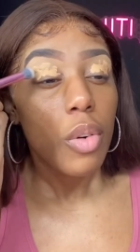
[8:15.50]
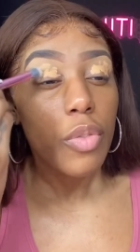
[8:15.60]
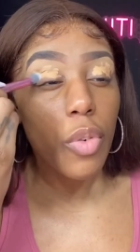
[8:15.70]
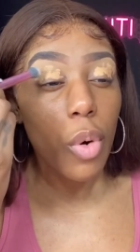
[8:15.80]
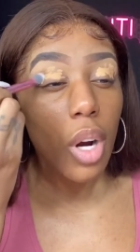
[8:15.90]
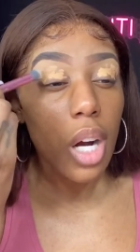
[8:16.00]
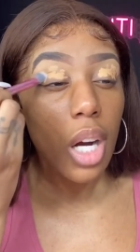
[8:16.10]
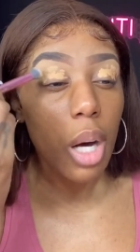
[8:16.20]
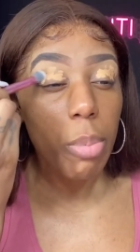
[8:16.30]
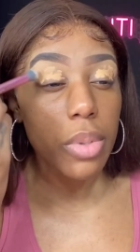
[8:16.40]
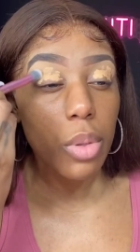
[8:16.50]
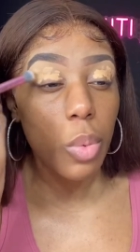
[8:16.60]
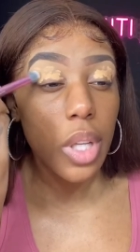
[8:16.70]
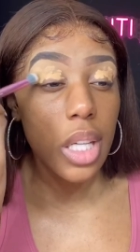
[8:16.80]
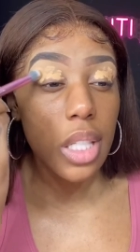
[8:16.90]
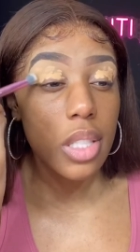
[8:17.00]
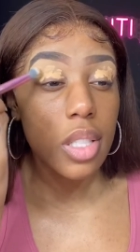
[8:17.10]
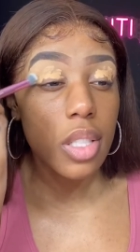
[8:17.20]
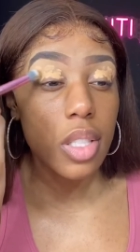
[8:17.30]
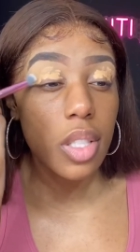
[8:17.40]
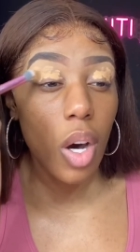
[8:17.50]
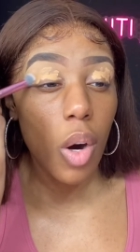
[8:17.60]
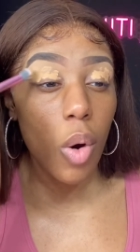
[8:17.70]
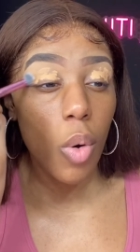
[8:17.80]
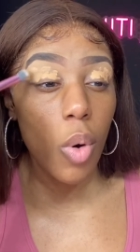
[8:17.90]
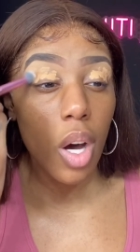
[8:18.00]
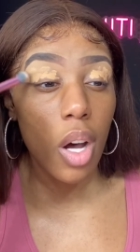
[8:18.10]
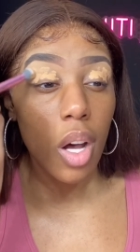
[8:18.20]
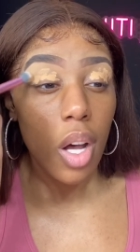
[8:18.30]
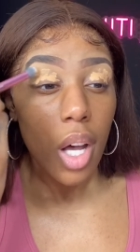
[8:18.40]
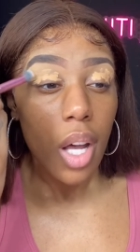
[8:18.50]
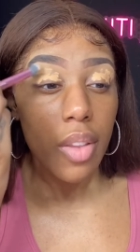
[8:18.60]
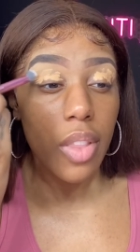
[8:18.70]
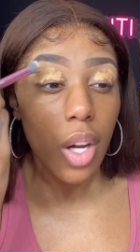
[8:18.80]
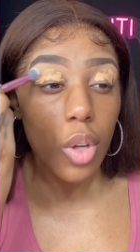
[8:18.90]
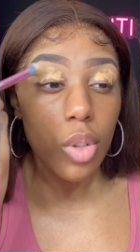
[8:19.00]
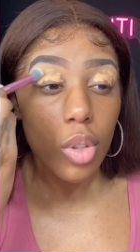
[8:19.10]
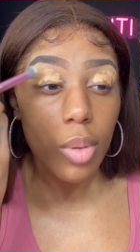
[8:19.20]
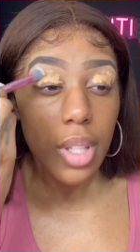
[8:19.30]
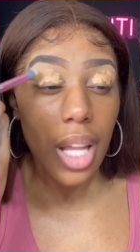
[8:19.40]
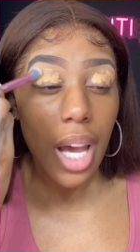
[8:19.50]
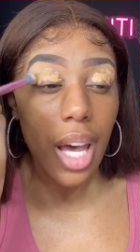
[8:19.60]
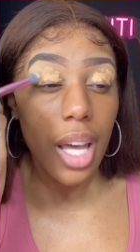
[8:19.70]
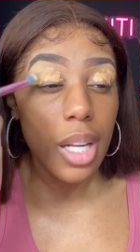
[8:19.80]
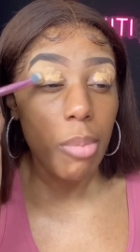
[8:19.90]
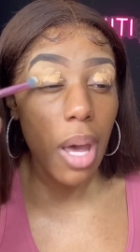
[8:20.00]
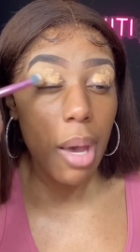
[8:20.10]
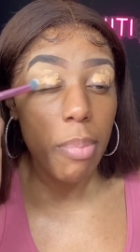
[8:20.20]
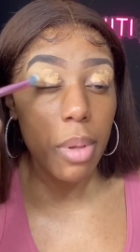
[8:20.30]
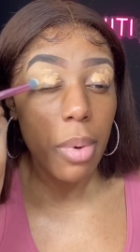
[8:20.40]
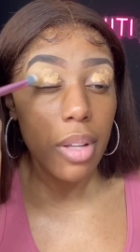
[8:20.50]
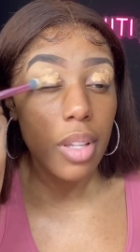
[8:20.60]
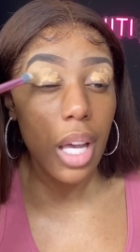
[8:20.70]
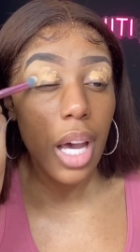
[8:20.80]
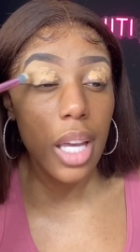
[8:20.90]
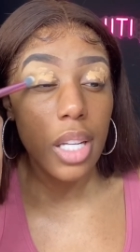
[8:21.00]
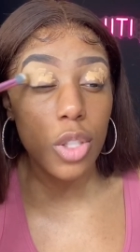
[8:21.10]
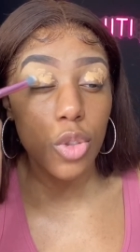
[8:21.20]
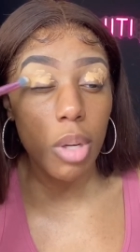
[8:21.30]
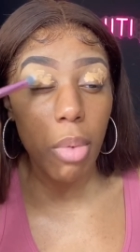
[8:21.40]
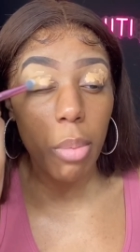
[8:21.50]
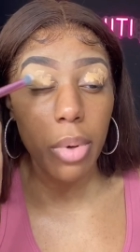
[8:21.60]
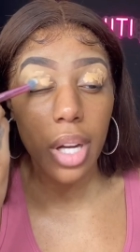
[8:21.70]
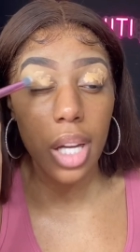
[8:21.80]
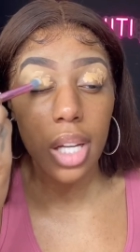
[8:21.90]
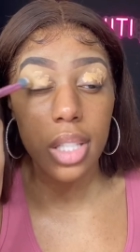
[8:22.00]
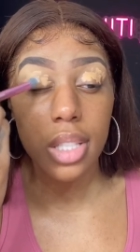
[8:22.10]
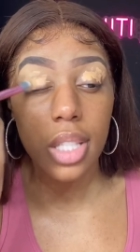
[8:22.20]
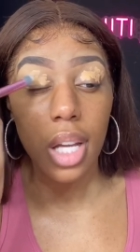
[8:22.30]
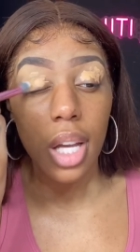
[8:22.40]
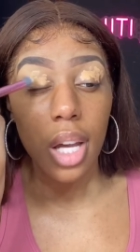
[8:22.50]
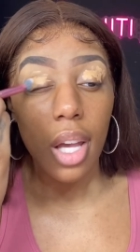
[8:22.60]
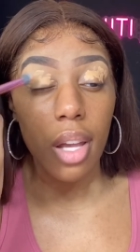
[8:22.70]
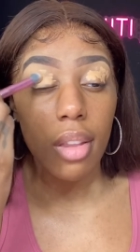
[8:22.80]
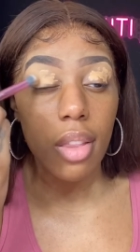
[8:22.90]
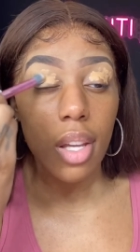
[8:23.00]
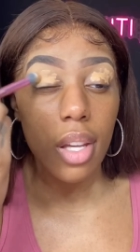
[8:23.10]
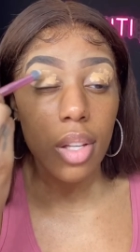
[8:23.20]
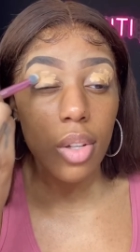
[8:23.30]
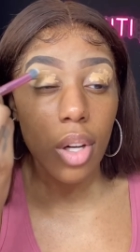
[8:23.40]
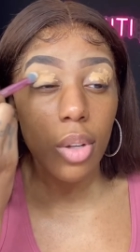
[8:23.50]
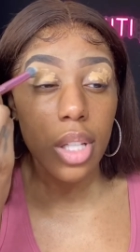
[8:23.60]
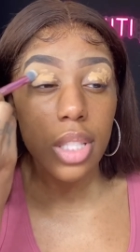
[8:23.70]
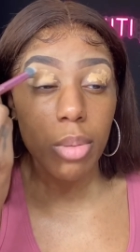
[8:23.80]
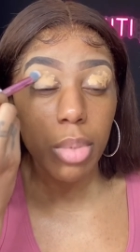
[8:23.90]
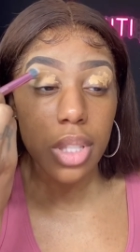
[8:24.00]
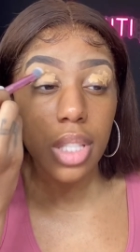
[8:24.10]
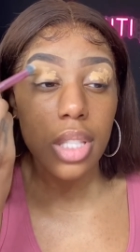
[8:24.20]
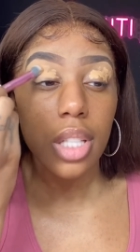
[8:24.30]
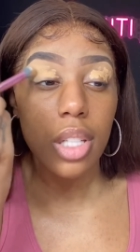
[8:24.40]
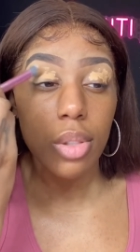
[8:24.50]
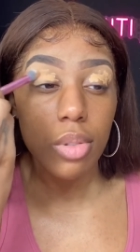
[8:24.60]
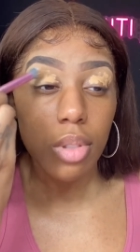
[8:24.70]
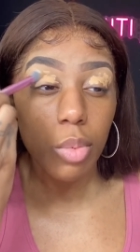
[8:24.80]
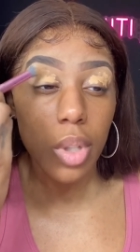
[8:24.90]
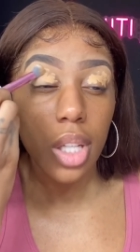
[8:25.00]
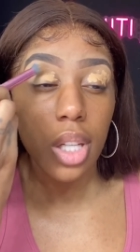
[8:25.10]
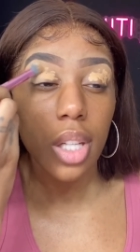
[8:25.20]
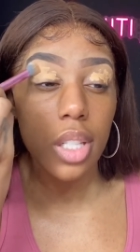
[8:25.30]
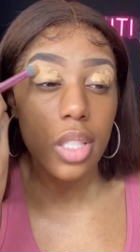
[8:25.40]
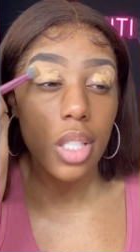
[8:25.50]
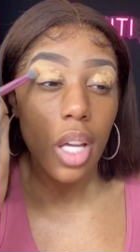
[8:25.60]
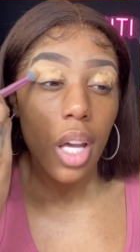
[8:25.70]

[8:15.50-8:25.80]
for a couple of weeks. So they're cool with that, and I'm happy about that. I can enjoy my braids and then, you know, get some business in, do some wigs,